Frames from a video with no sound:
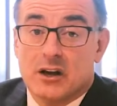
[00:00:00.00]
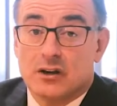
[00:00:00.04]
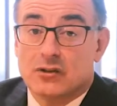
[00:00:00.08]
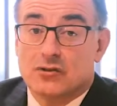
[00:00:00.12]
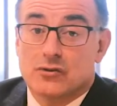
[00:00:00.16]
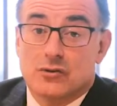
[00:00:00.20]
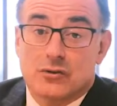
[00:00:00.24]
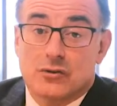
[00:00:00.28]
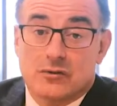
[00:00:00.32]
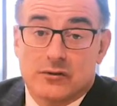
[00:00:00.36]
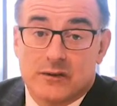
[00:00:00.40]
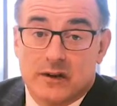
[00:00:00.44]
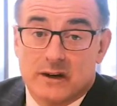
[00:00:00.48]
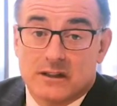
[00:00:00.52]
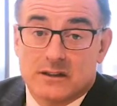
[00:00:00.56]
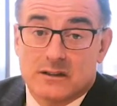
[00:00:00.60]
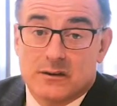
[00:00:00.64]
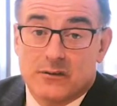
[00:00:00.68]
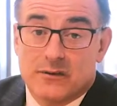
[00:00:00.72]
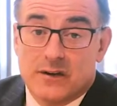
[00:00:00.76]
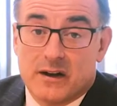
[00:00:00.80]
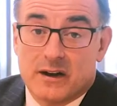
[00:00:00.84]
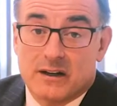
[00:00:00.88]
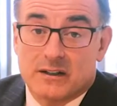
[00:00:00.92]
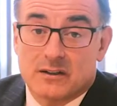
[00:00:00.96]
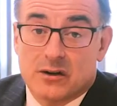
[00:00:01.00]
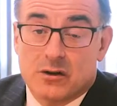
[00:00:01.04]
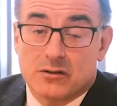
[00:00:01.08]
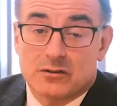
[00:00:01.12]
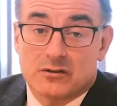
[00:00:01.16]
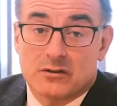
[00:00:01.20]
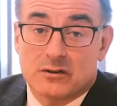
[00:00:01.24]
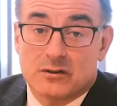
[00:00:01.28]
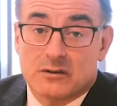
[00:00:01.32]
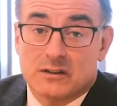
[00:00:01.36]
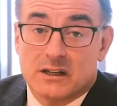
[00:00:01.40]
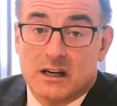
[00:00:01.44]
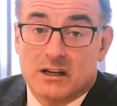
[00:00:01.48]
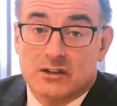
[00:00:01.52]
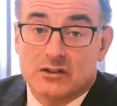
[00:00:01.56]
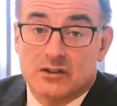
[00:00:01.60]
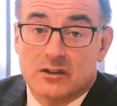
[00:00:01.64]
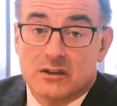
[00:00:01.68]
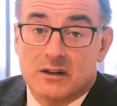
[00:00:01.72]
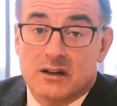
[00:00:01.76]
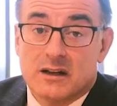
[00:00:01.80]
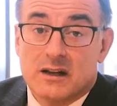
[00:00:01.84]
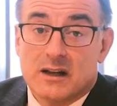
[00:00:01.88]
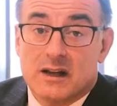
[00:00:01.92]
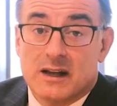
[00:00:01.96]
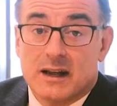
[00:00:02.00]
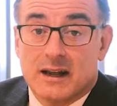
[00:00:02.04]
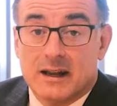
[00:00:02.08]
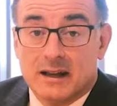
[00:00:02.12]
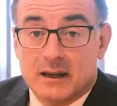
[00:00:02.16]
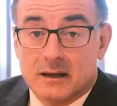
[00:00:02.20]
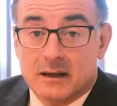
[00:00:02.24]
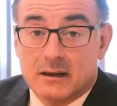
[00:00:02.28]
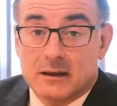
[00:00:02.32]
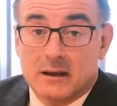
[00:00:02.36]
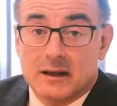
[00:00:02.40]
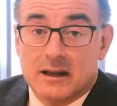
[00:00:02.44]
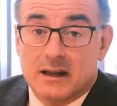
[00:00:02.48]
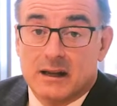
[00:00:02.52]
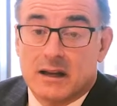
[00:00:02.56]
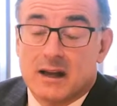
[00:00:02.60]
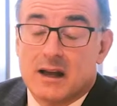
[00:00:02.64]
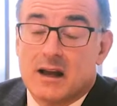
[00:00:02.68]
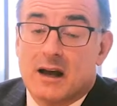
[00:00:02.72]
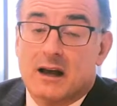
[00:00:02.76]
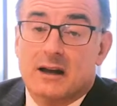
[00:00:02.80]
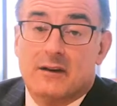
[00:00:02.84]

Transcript: a true face-to-face consultation in clinic,